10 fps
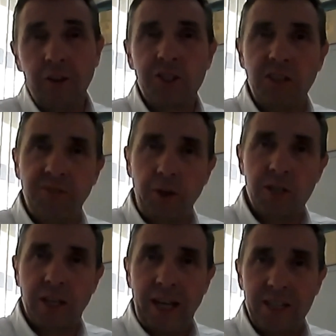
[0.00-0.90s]

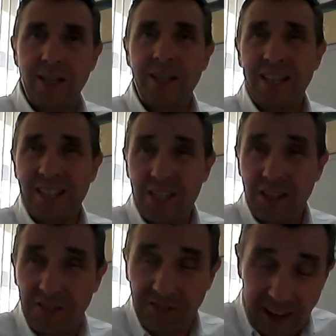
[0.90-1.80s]
photocatalytic
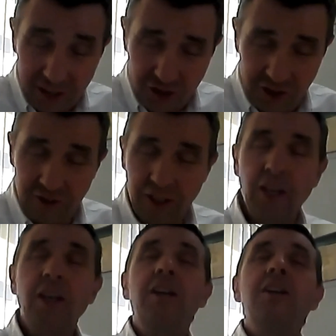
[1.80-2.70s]
disinfection,
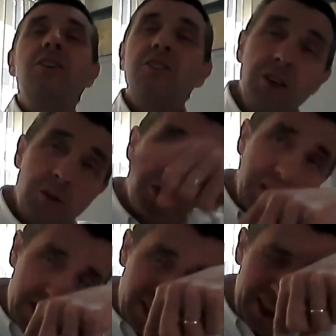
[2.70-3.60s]
using
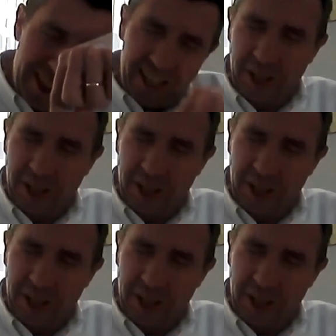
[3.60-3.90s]
titanium